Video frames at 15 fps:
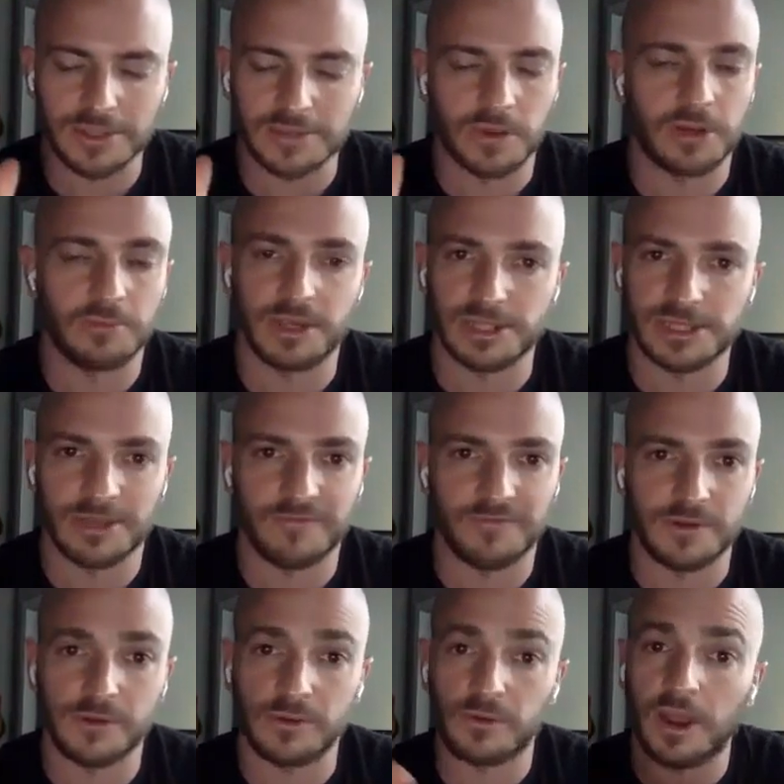was running
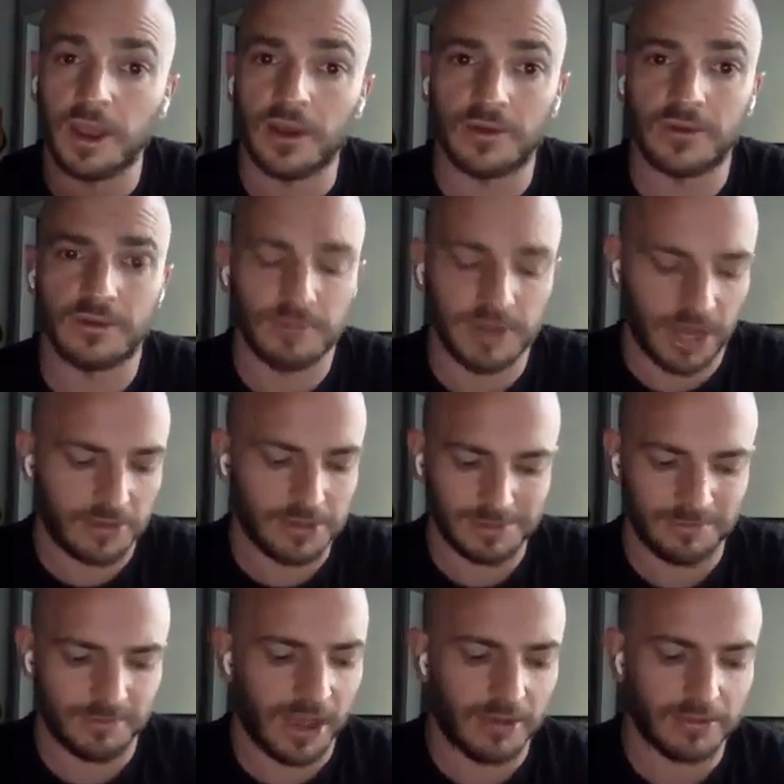myself into the ground. I mean,
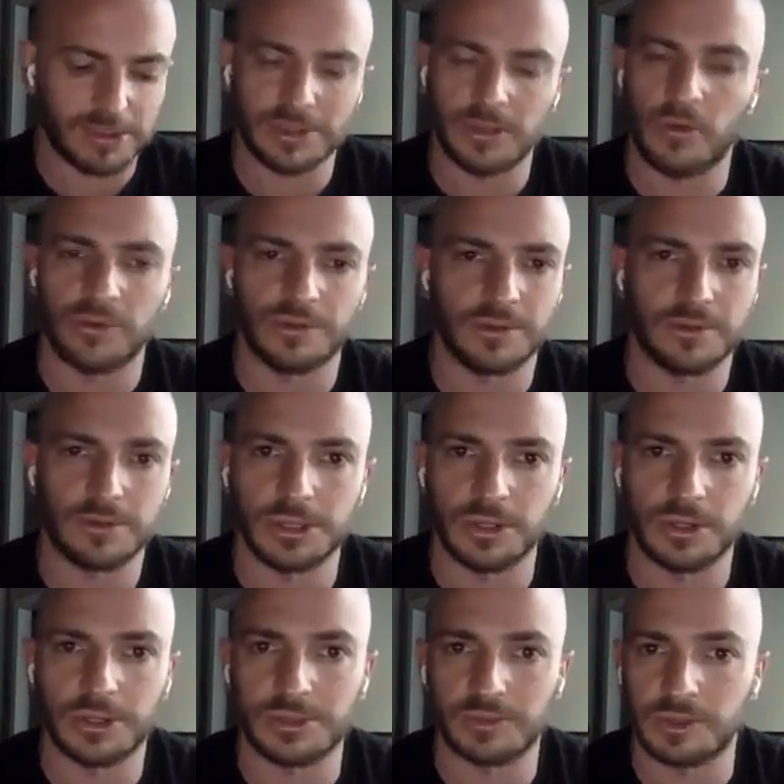I was going to
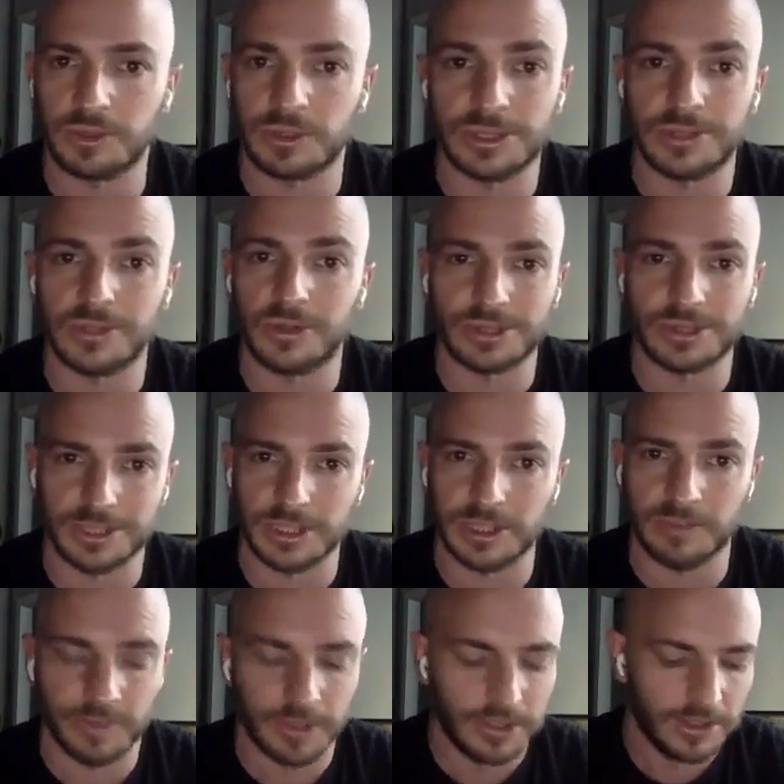church with 0
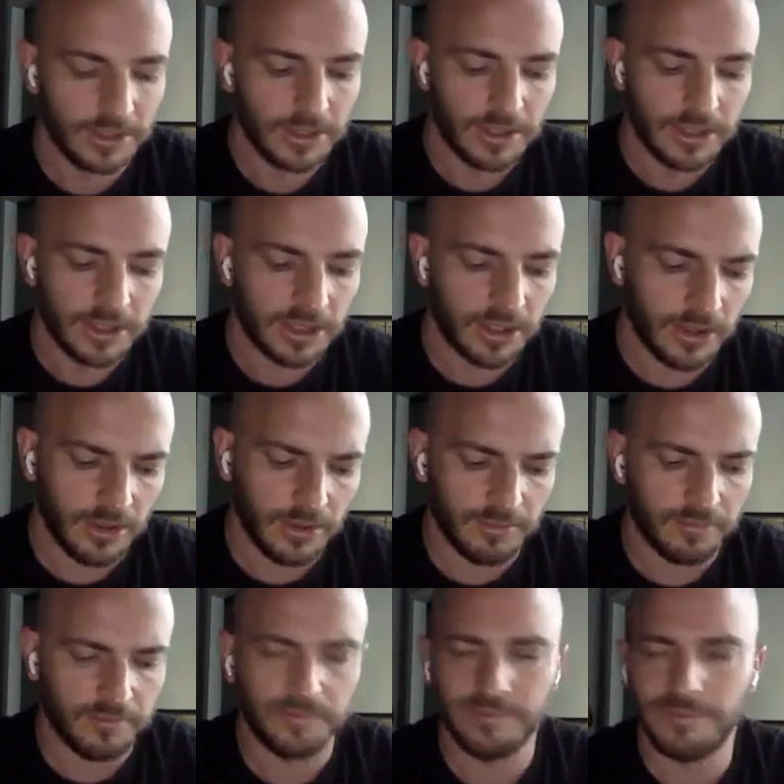sleep. I
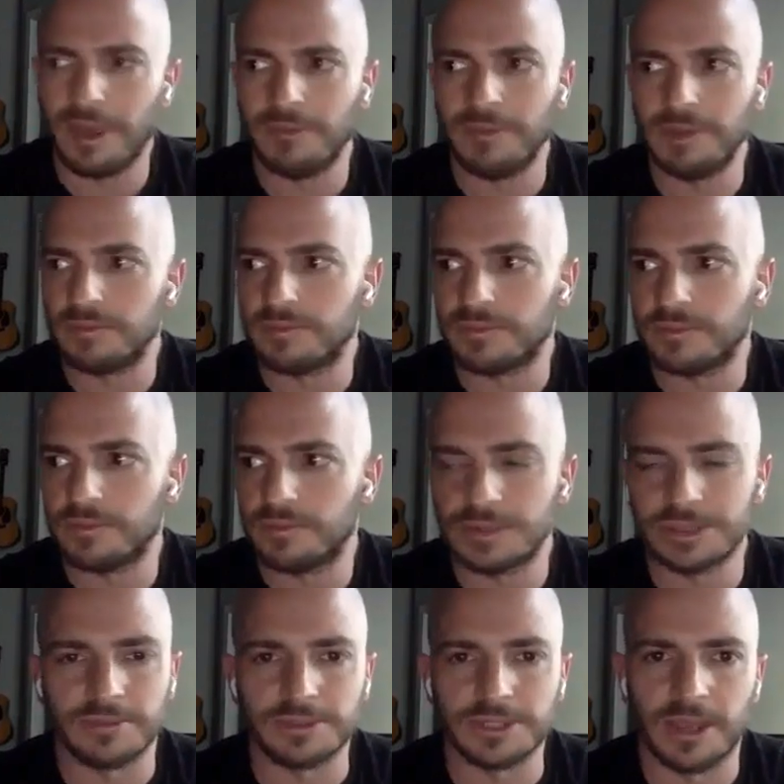mean,
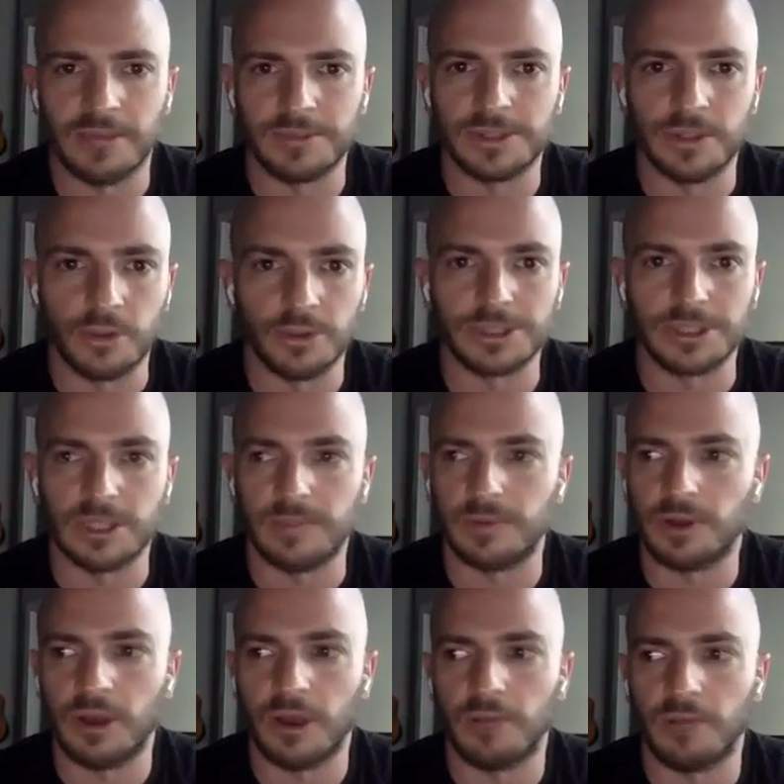sometimes no sleep
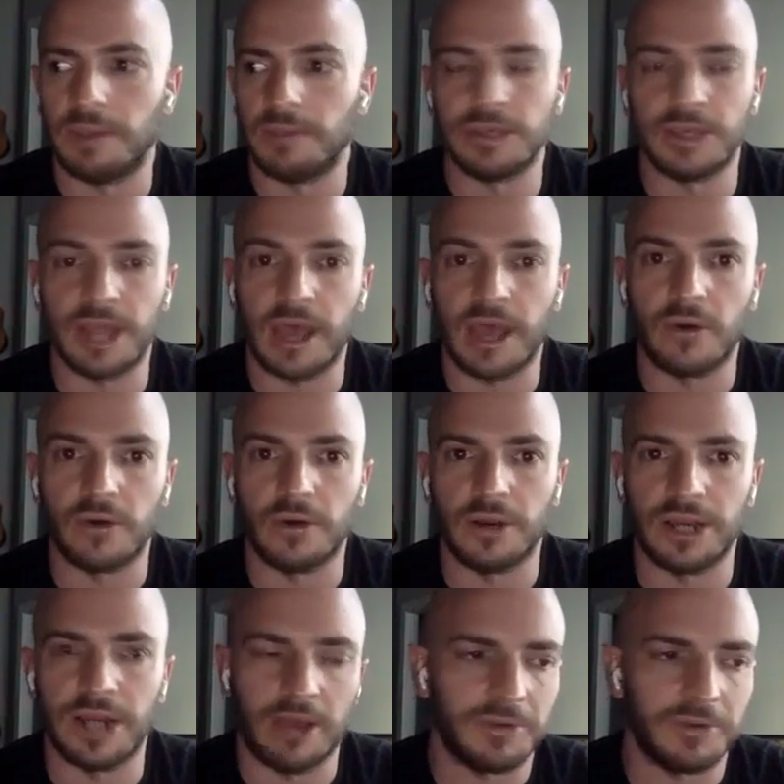at all, maybe an hour,
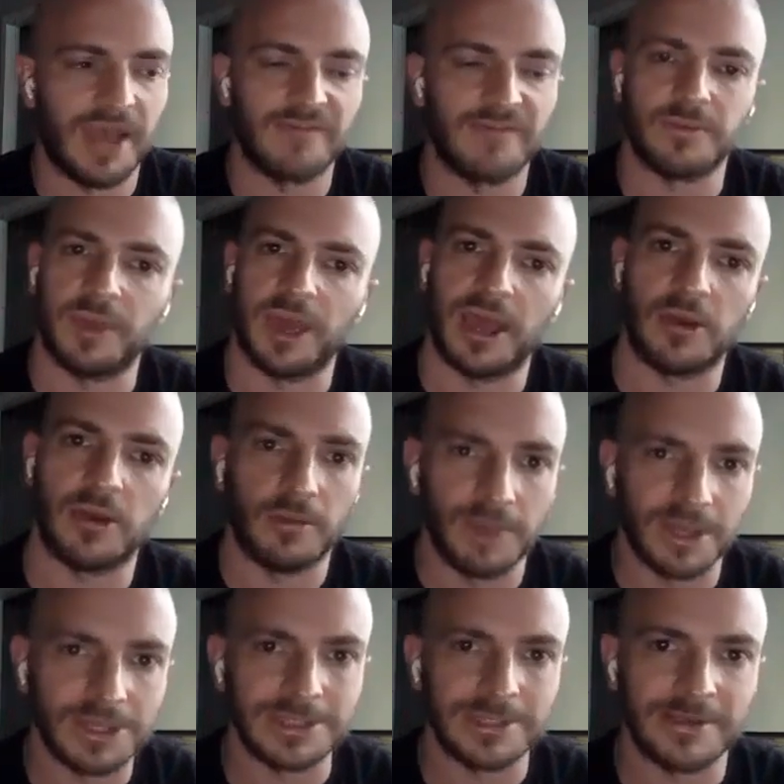and I would have to pack all
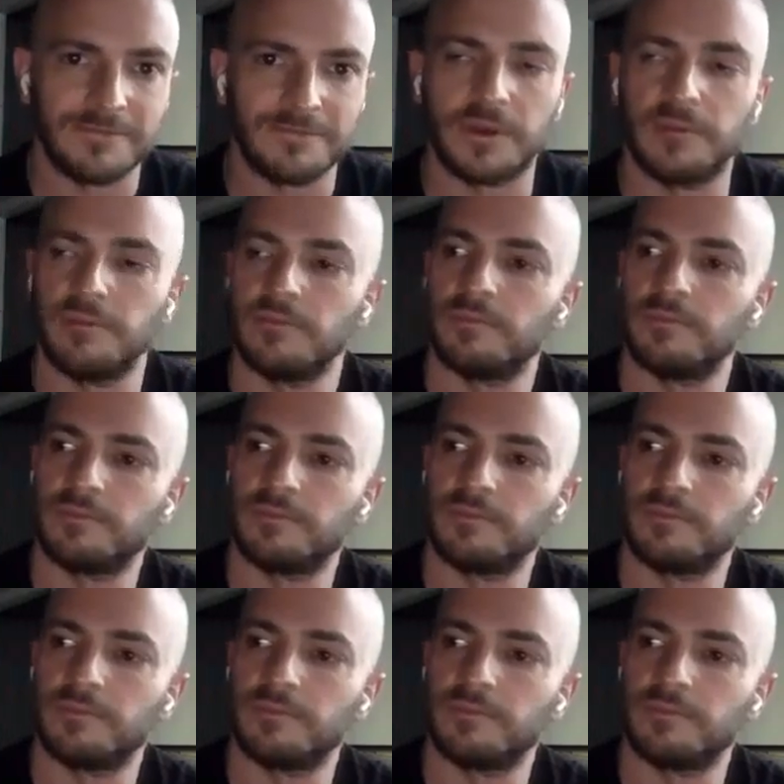my stuff up,